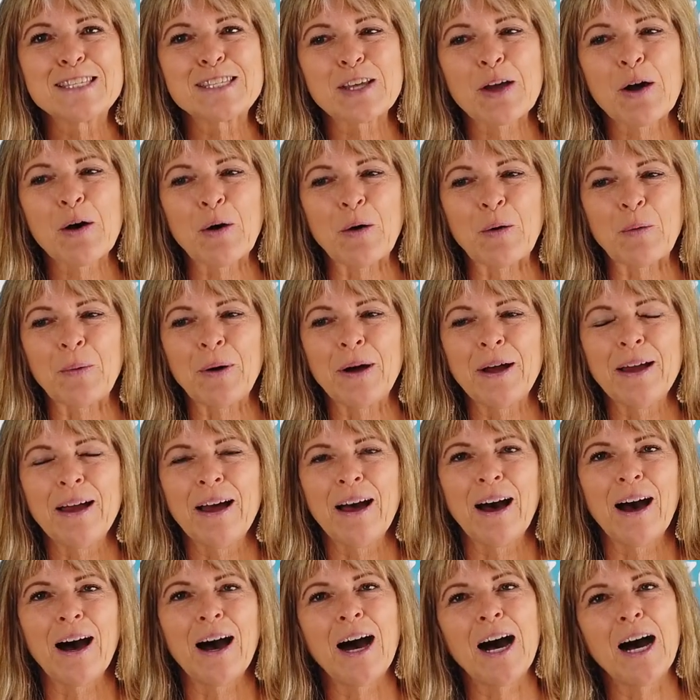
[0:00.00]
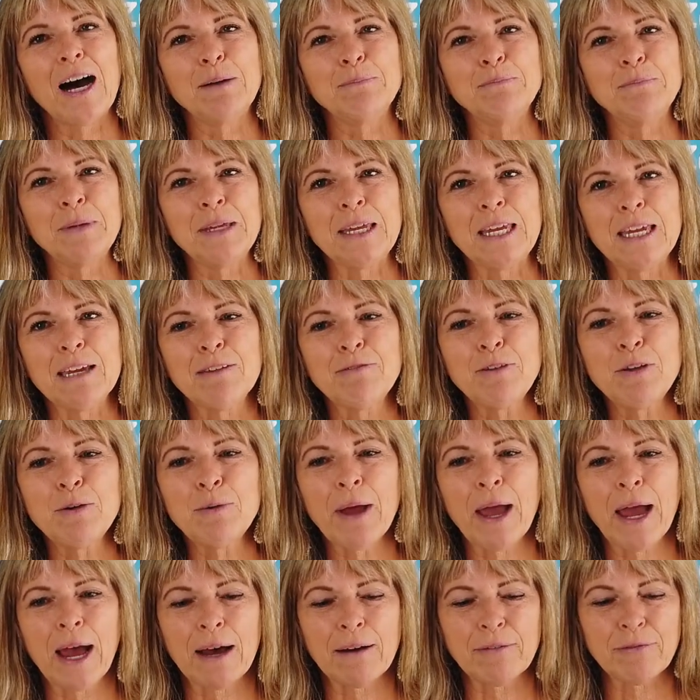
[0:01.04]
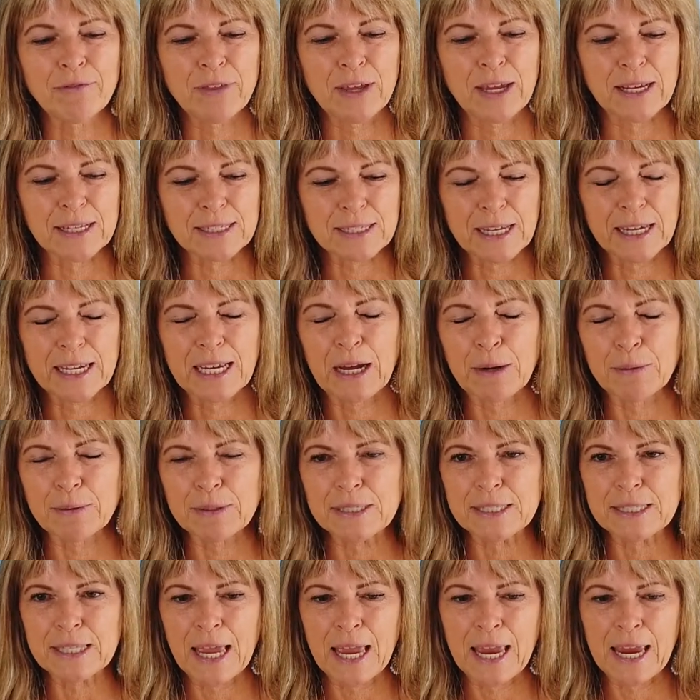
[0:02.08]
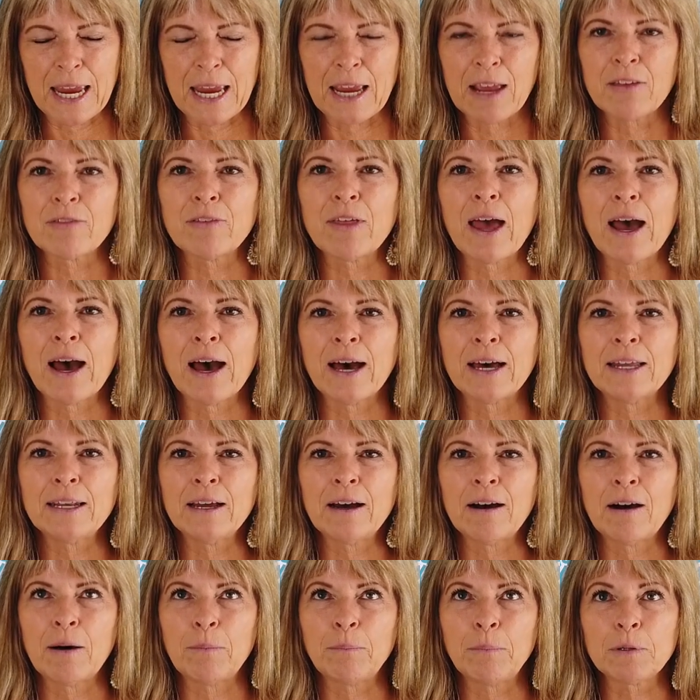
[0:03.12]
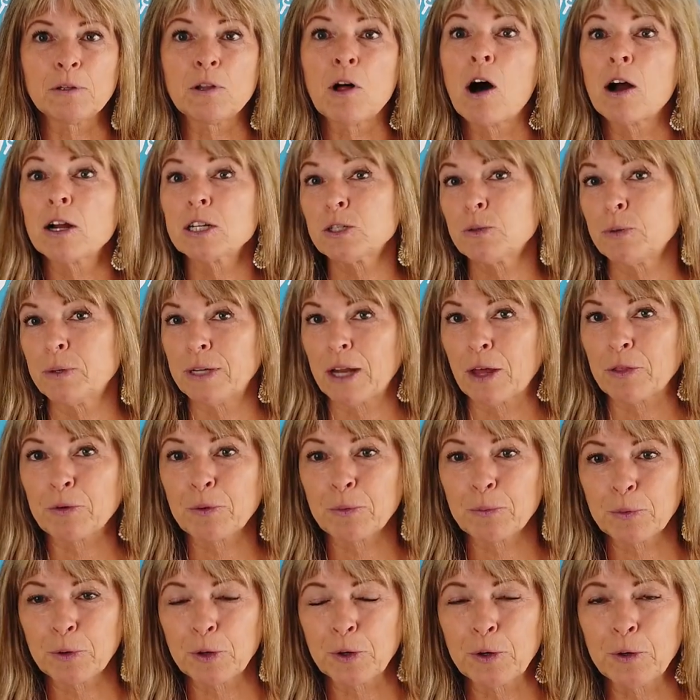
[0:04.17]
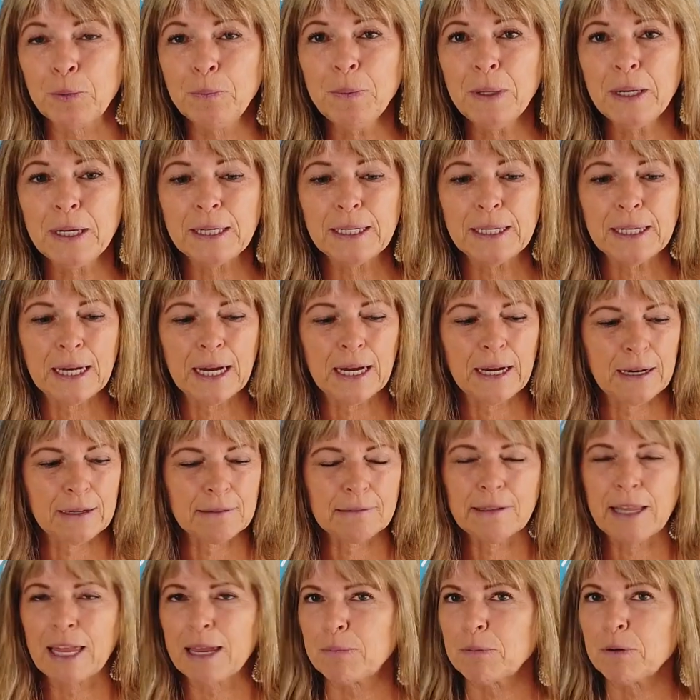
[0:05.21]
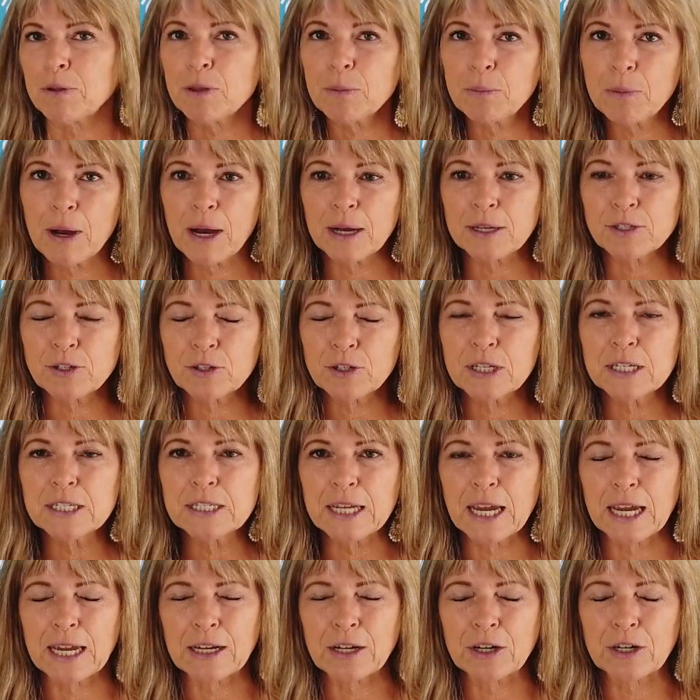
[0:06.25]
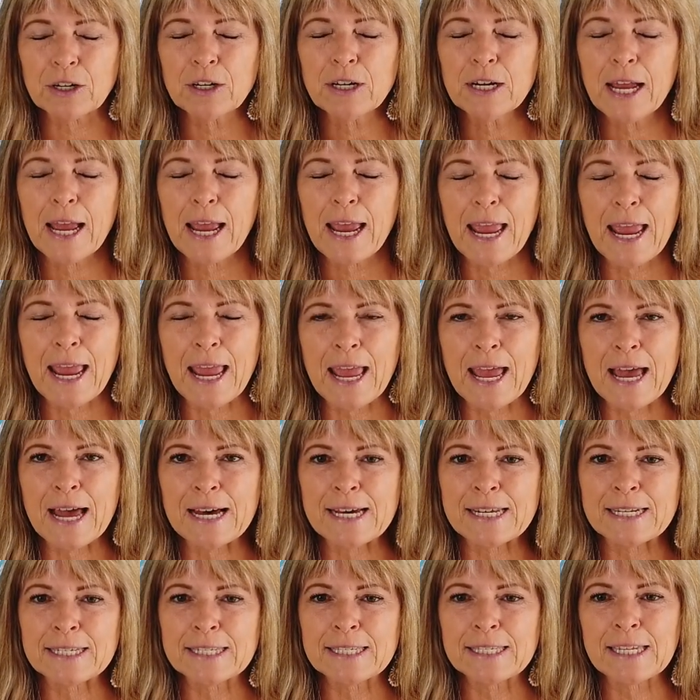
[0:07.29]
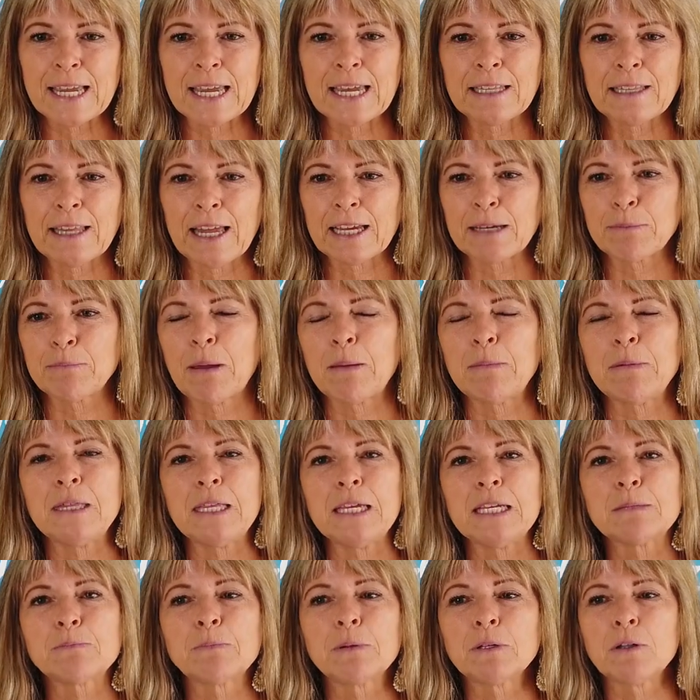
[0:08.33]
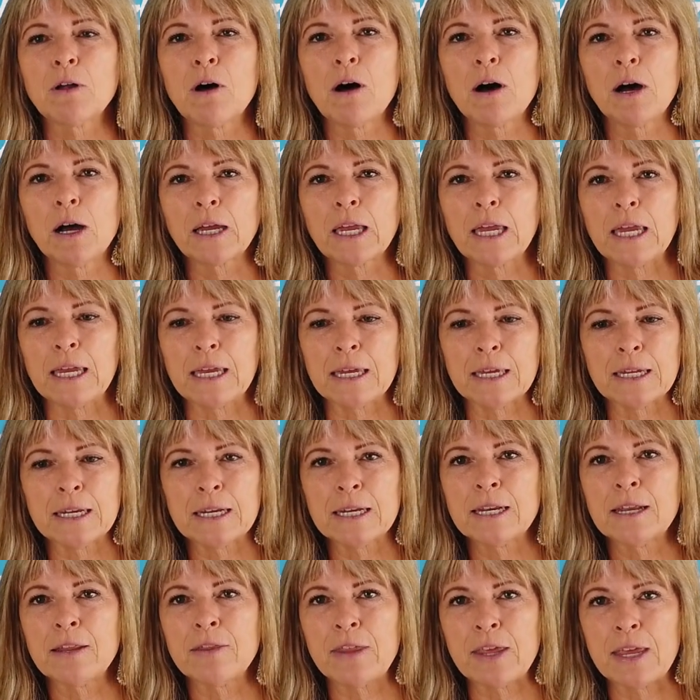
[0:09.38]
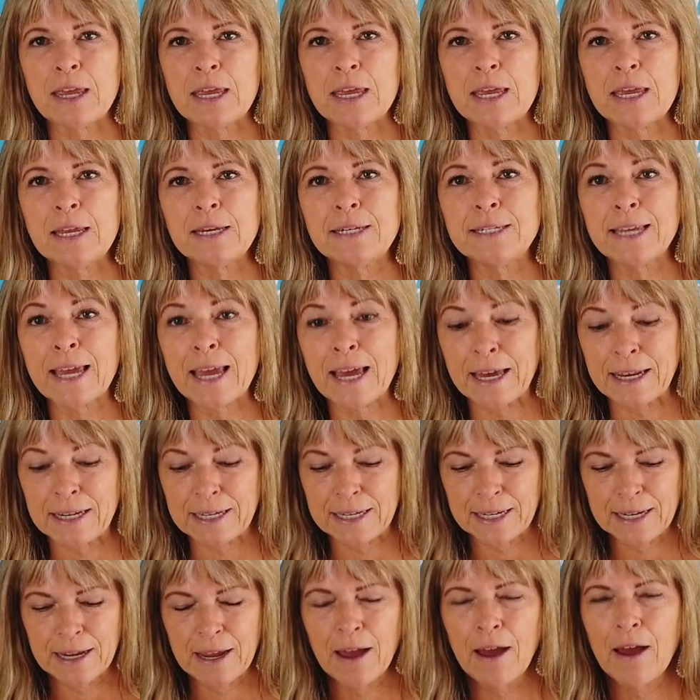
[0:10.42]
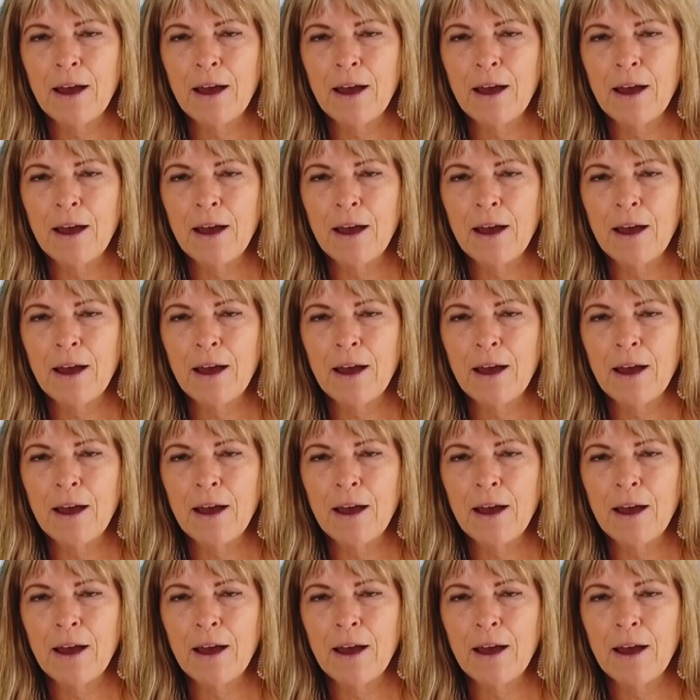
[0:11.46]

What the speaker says: So if you have things like I was saying that belong to another room, label the boxer container and say like maybe these belong in the den.